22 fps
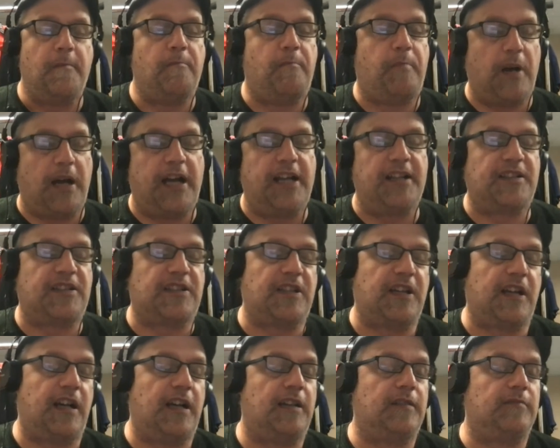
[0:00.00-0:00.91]
But
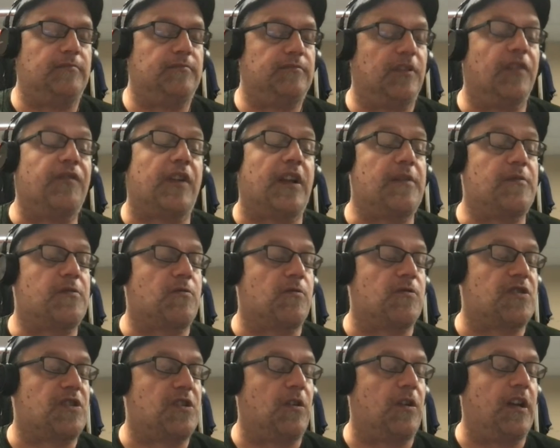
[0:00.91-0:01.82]
the Flames
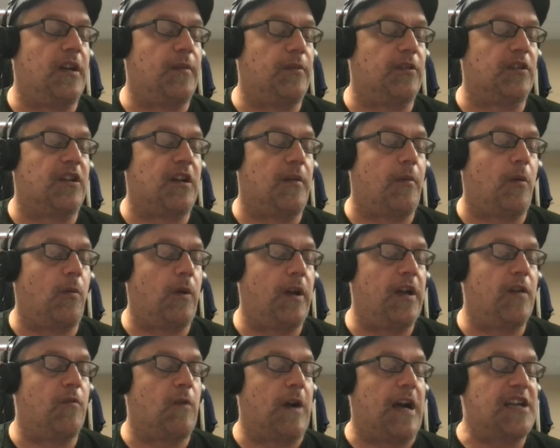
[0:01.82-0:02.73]
were still able to come
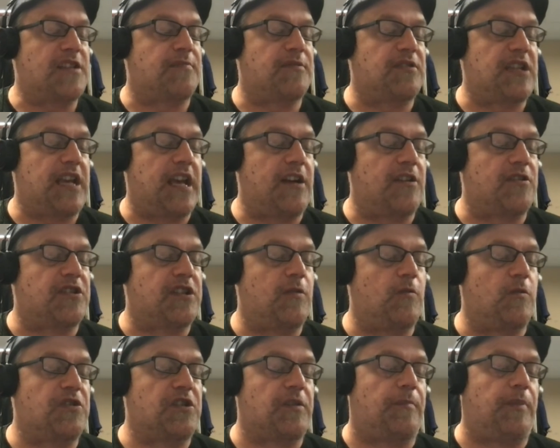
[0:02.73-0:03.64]
away. Rasmus
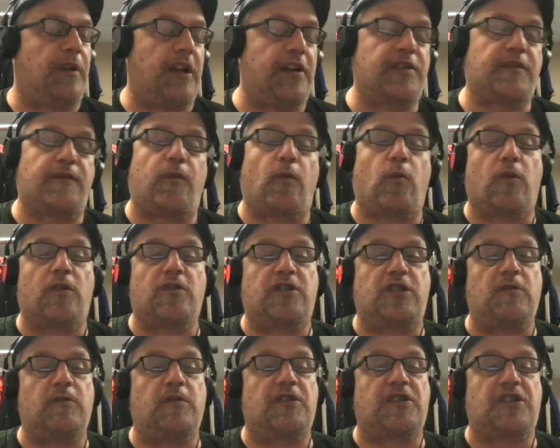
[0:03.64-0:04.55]
Andersson was a +4,
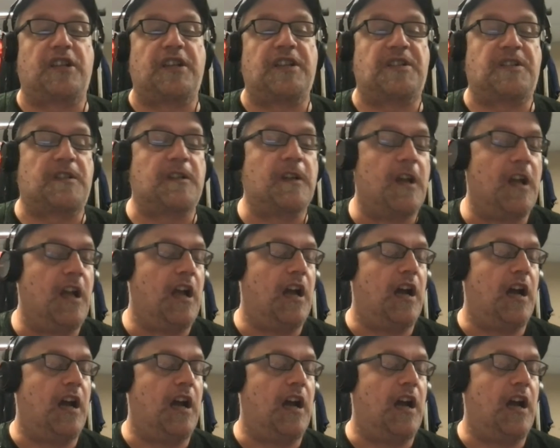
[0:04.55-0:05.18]
2 assists.